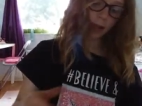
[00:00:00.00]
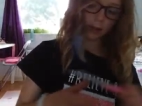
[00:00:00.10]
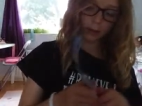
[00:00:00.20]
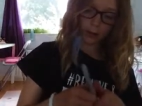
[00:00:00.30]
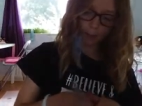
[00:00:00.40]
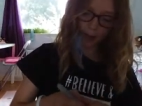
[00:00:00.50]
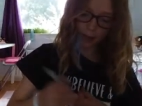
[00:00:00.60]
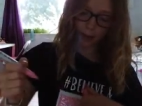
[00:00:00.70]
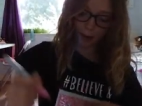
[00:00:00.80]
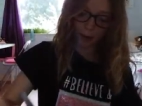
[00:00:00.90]
take the
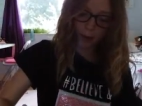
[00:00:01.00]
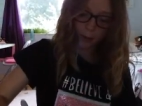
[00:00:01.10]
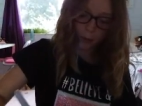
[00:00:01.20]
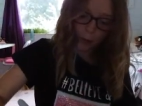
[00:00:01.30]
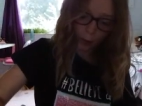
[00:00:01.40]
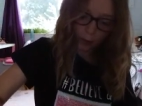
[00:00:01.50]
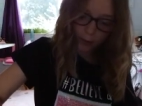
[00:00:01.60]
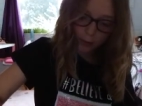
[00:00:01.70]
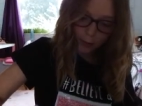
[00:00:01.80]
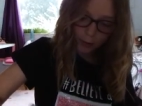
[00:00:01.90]
pink and do some
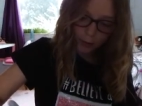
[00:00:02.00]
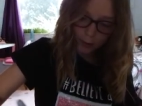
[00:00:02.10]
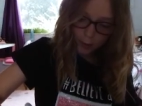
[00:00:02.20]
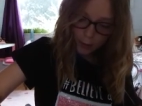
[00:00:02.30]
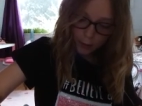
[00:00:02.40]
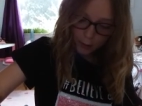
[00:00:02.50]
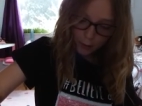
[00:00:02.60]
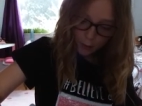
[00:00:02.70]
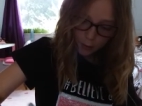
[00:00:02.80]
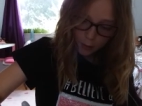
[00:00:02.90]
dots.
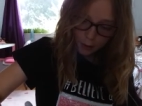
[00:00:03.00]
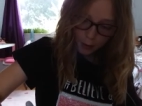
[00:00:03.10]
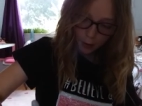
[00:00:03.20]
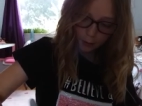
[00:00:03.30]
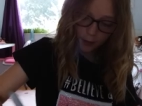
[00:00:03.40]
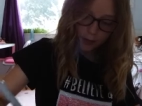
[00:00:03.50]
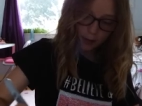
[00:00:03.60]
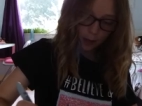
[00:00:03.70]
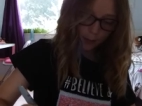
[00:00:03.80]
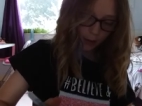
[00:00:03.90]
Well, I can't really see
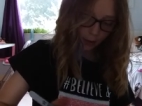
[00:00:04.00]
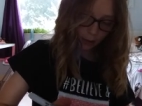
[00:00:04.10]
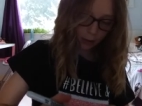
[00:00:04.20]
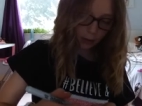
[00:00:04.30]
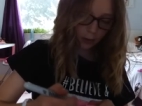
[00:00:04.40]
the pink. Oh